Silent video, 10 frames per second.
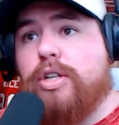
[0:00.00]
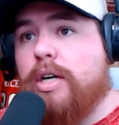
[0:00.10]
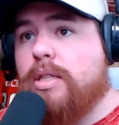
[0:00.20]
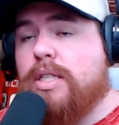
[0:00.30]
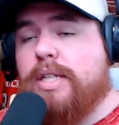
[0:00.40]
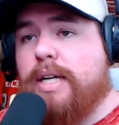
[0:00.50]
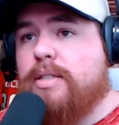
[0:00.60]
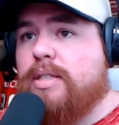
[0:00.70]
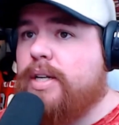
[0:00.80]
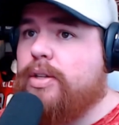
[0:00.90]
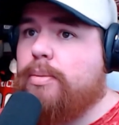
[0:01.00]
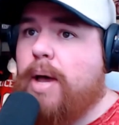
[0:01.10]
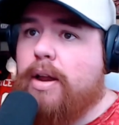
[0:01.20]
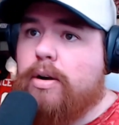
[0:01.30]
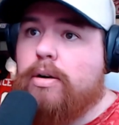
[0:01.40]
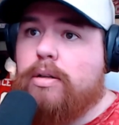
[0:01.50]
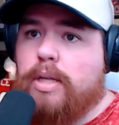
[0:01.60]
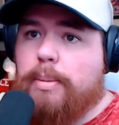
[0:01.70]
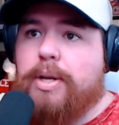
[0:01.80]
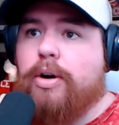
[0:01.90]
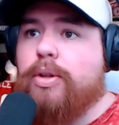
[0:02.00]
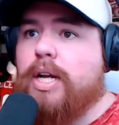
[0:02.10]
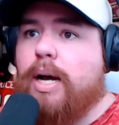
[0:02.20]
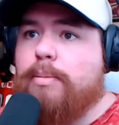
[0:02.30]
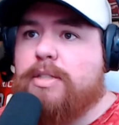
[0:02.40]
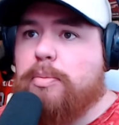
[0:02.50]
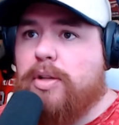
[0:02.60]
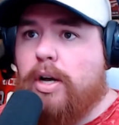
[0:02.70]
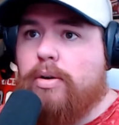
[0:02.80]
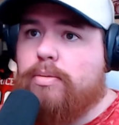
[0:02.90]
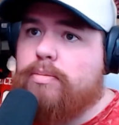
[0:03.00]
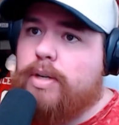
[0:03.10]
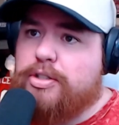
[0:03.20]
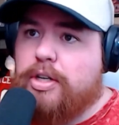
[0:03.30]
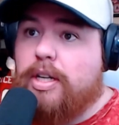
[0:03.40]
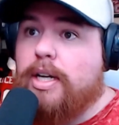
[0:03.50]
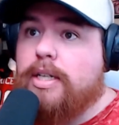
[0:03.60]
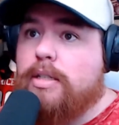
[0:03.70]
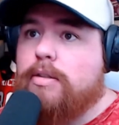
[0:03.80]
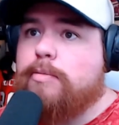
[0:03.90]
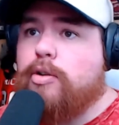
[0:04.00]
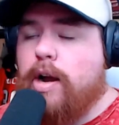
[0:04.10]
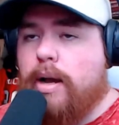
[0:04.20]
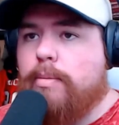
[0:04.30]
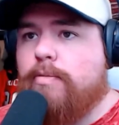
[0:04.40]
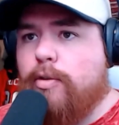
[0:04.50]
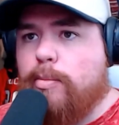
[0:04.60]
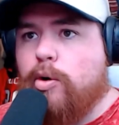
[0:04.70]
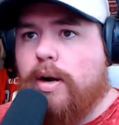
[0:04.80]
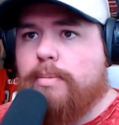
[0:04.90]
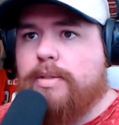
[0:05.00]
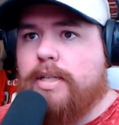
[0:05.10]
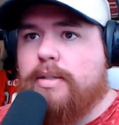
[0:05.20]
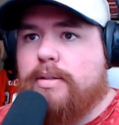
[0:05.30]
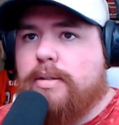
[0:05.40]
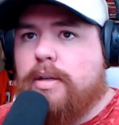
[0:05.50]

John Lynch had to say on the matter? Let me know in the comments below. Make sure to like and subscribe for more updates.